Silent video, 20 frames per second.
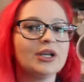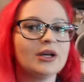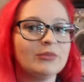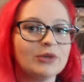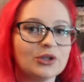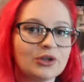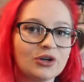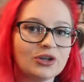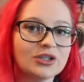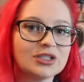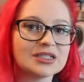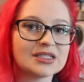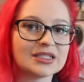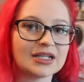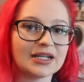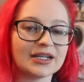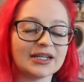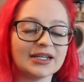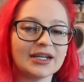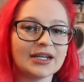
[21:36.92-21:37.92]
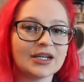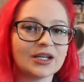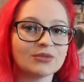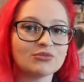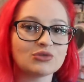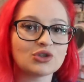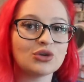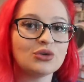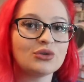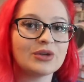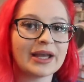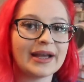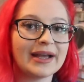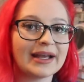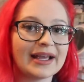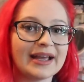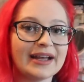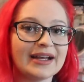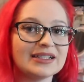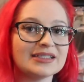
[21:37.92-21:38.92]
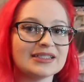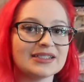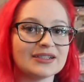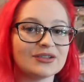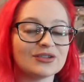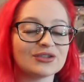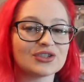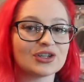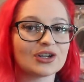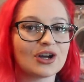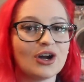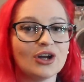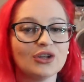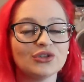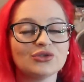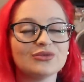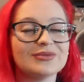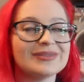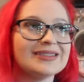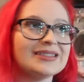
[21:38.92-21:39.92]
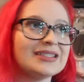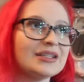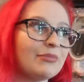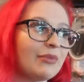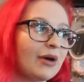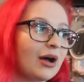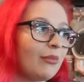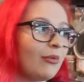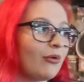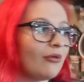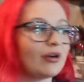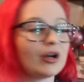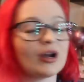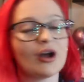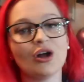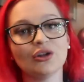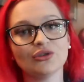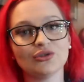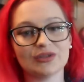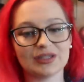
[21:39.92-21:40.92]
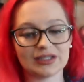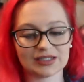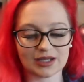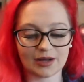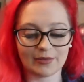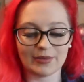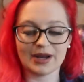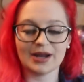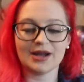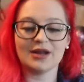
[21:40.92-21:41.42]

I'm on holiday and I'm too cack-handy because I can't do a zip up or I can't do this up.